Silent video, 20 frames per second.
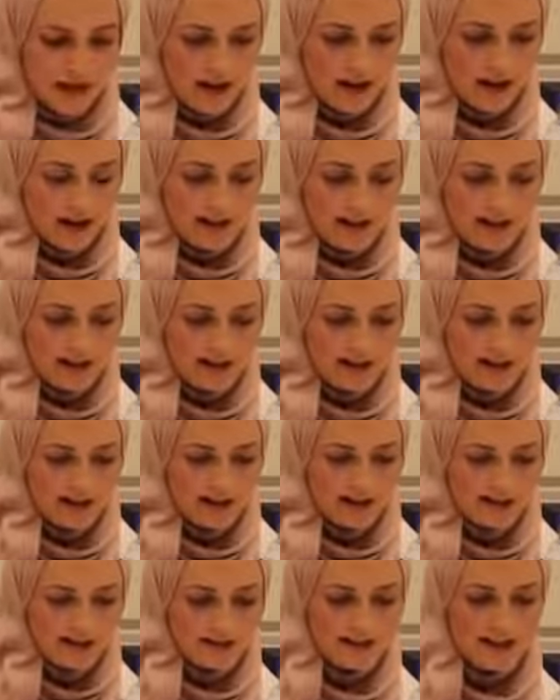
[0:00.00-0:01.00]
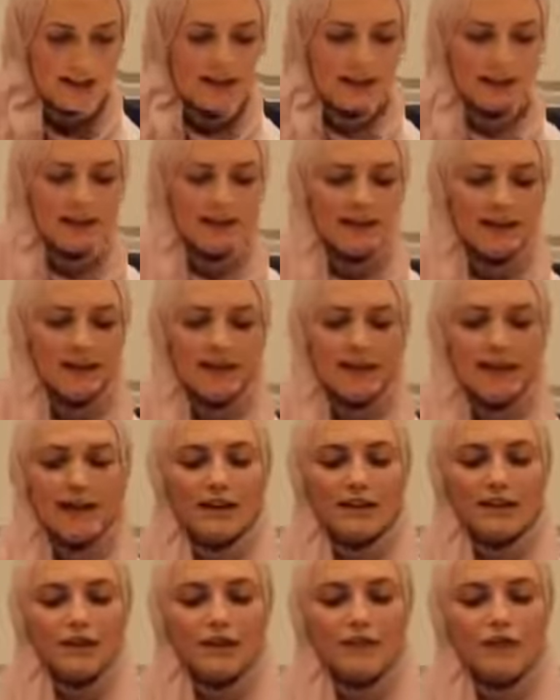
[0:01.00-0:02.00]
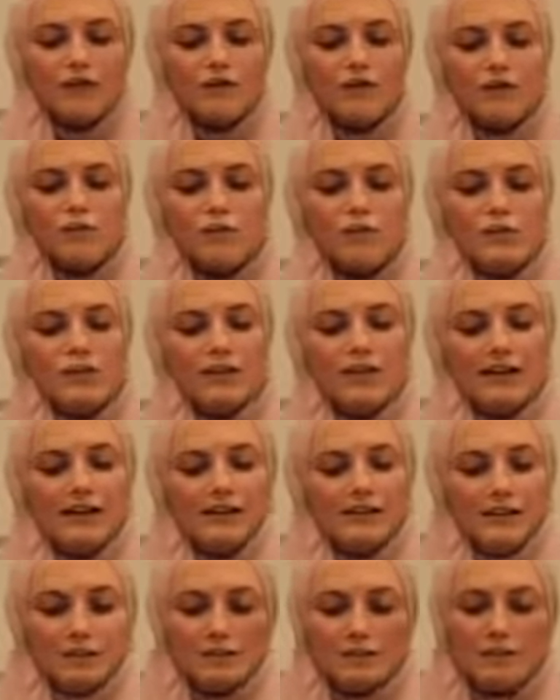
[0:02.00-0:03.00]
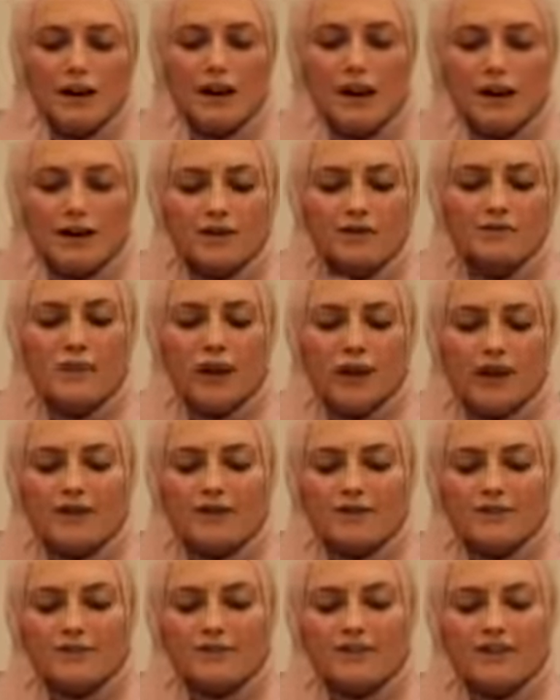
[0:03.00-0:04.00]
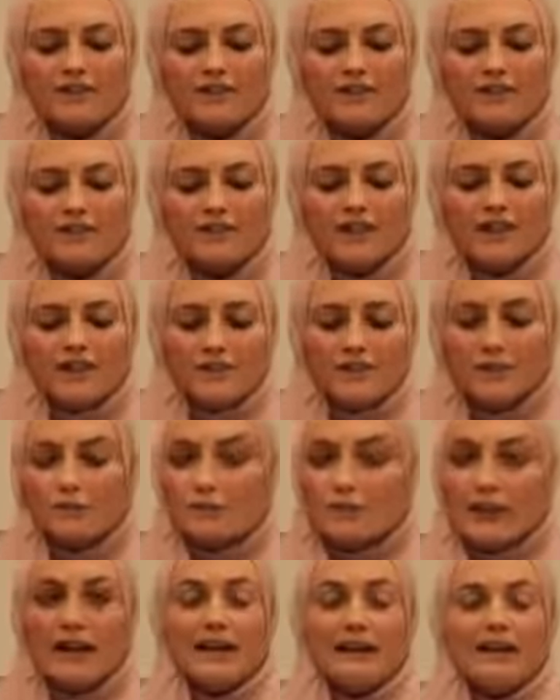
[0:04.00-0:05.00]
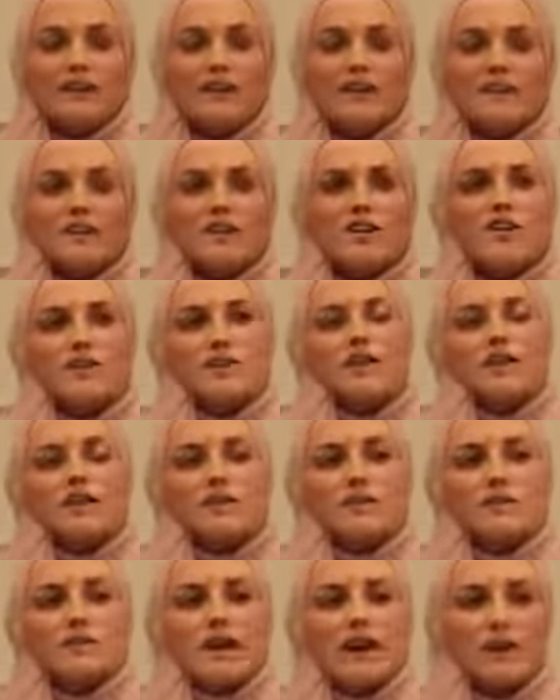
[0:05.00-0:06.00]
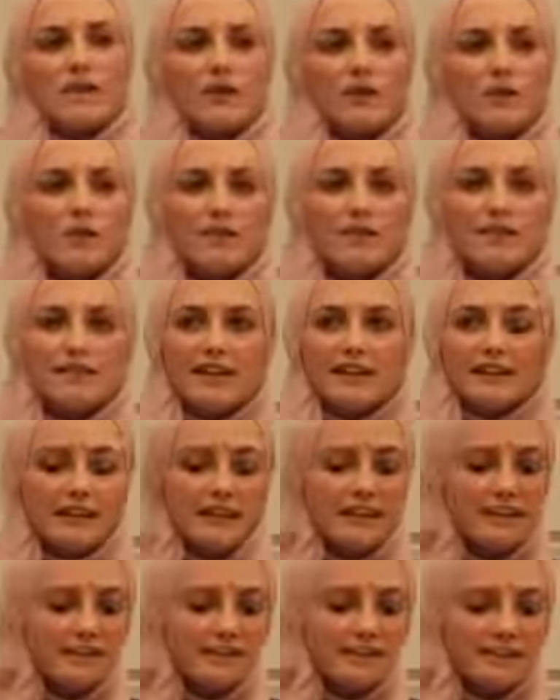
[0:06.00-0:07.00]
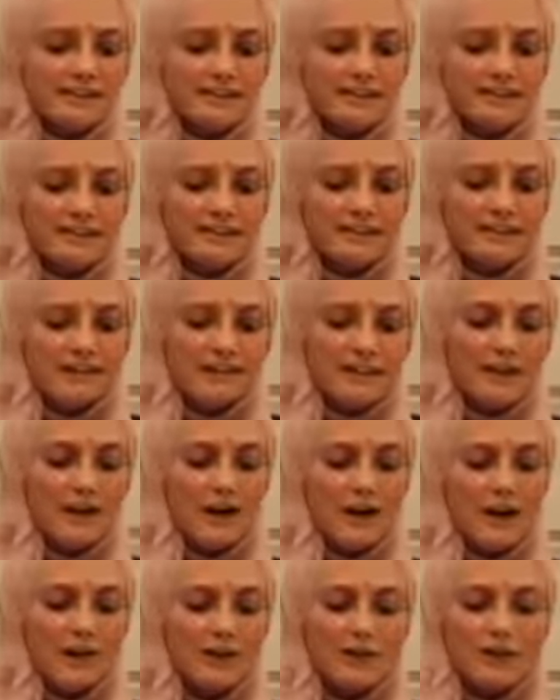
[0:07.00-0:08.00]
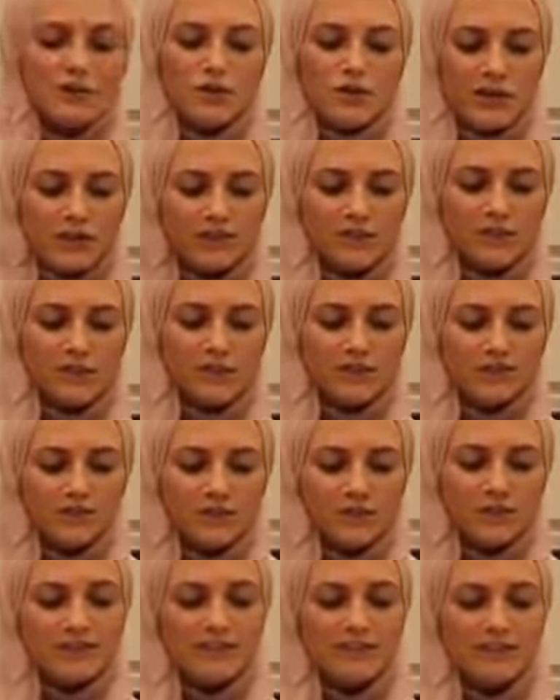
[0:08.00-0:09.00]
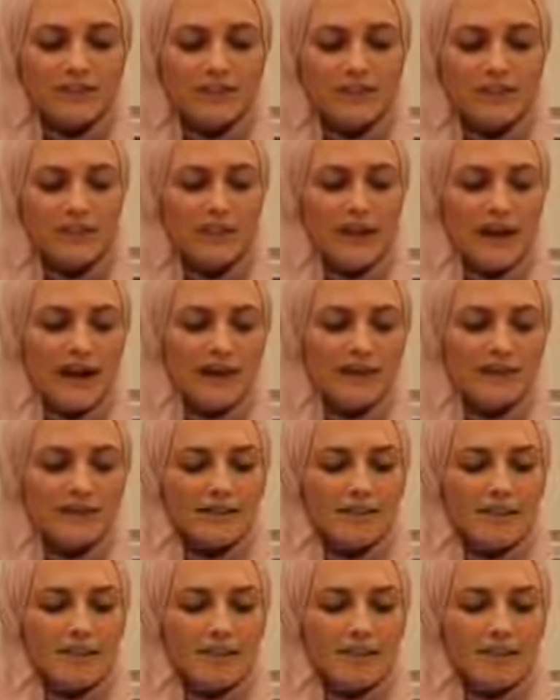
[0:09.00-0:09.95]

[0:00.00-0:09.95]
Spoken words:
I should also point out that as part of this debate and discussion that I was having with the Senegalese sisters, I was trying to convince them that